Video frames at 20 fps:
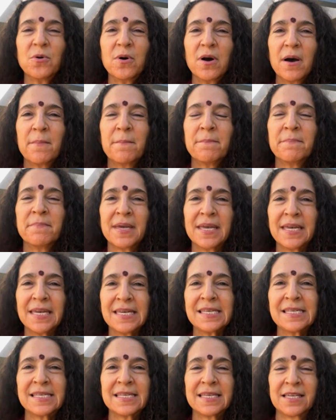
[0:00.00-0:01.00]

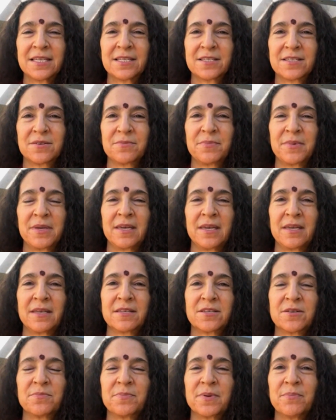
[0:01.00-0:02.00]
amazing to me
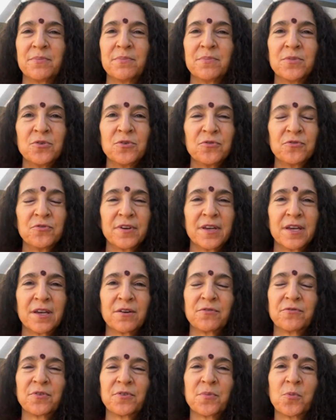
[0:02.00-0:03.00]
to be
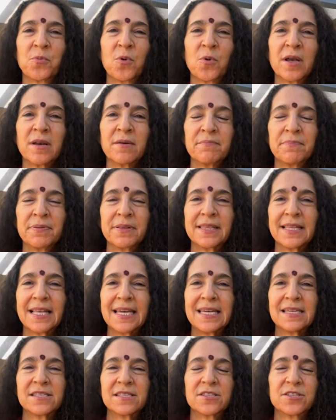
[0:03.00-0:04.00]
moving from one
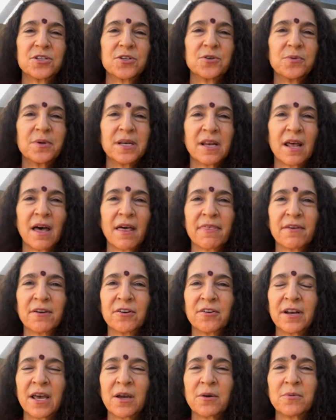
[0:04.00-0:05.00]
place to another.
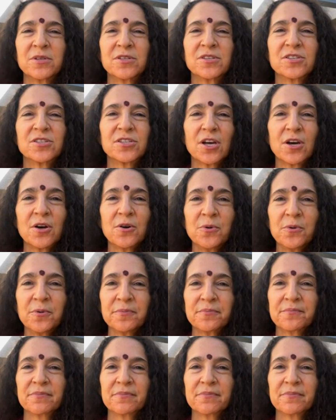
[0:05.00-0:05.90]
And I was so